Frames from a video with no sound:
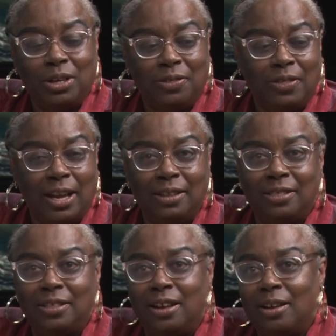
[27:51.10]
to
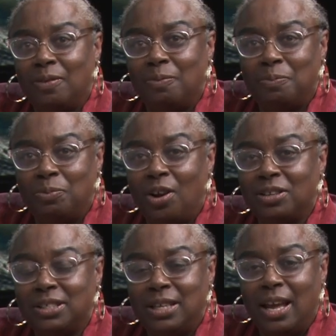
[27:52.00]
thank the um,
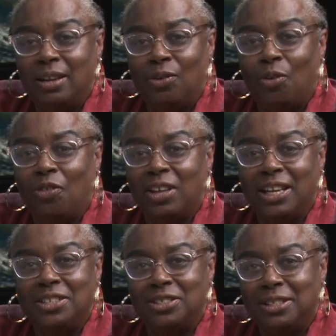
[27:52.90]
BronxNet and all the
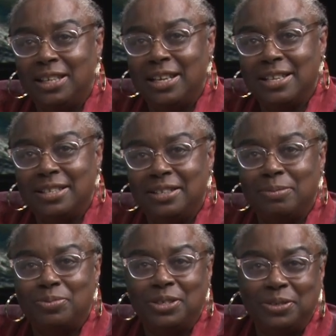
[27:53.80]
engineers and their
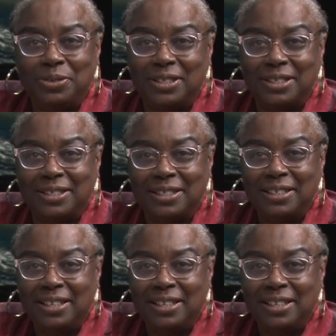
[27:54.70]
producers.